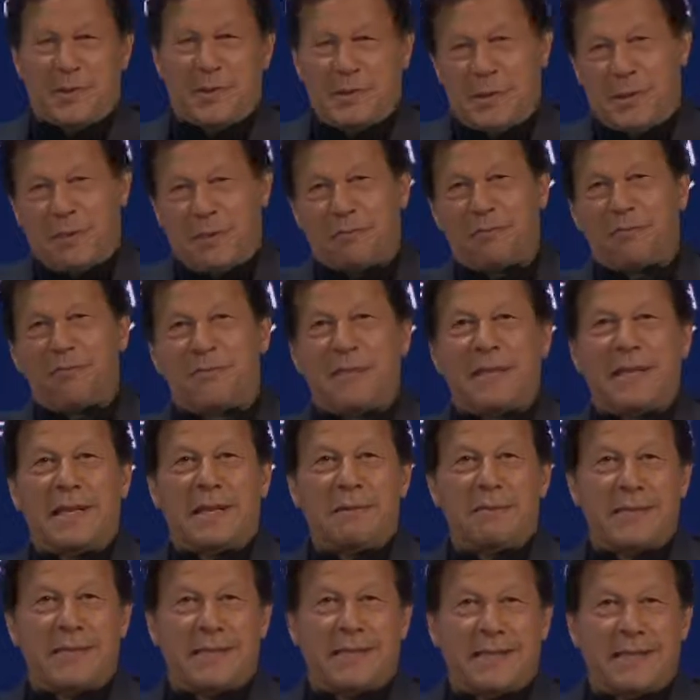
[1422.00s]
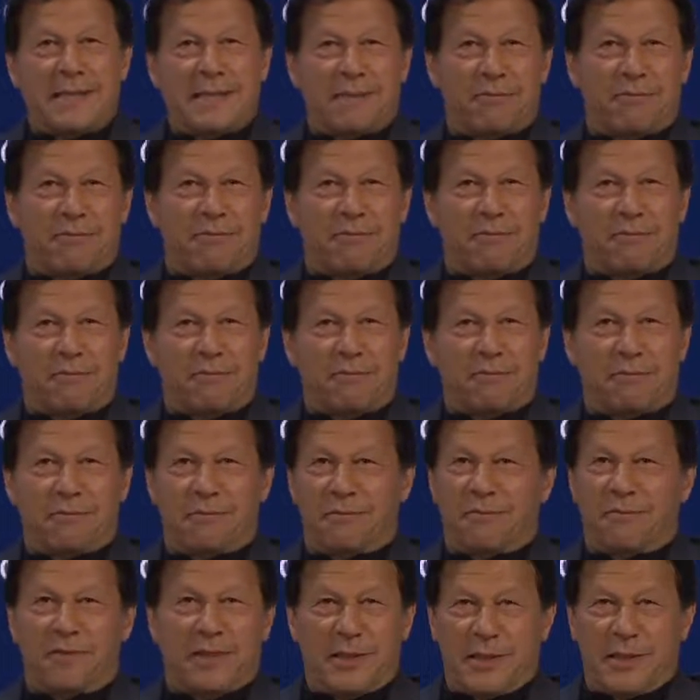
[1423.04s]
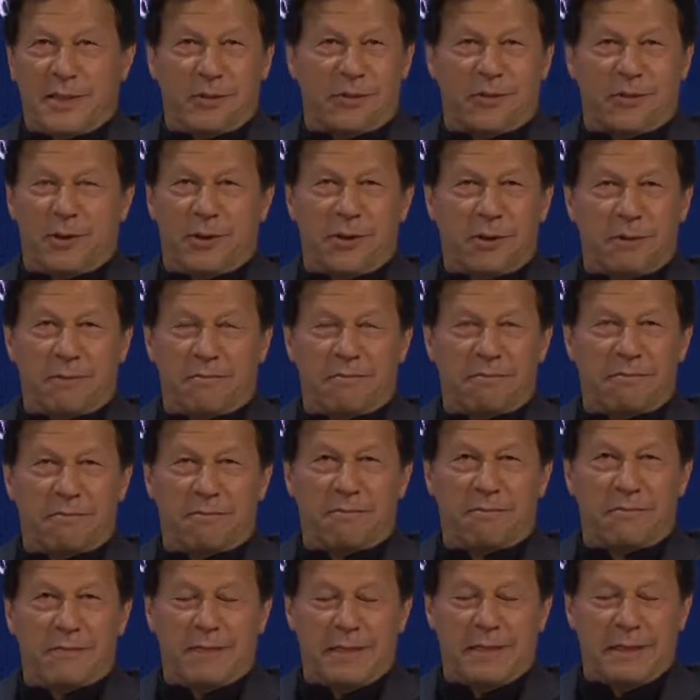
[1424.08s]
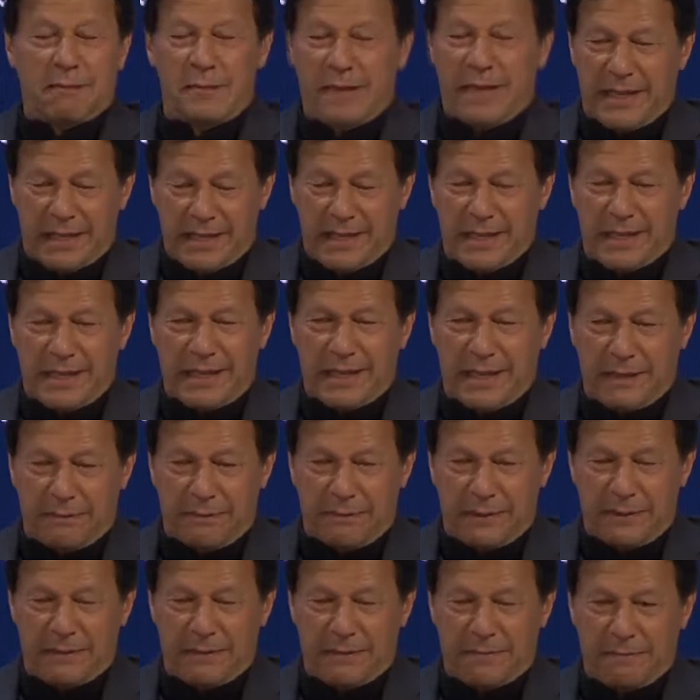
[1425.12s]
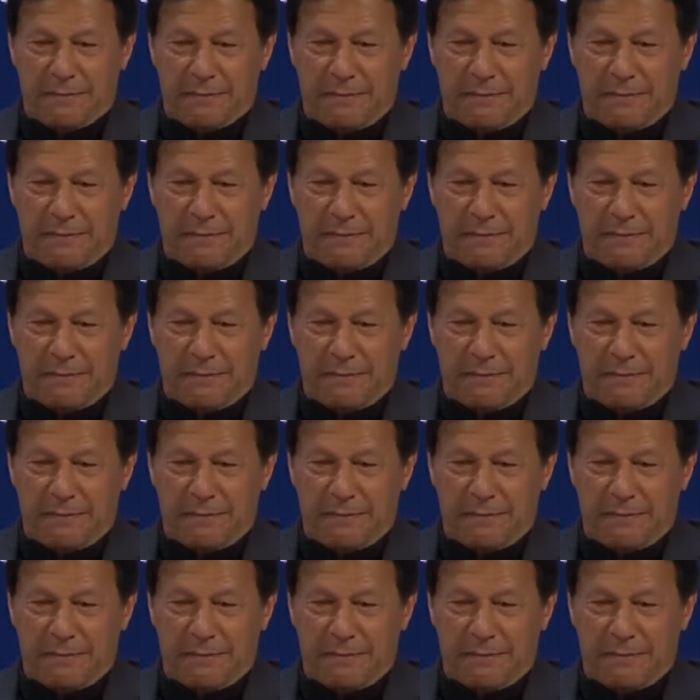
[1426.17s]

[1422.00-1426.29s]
Look, let me just, first of all, make a statement.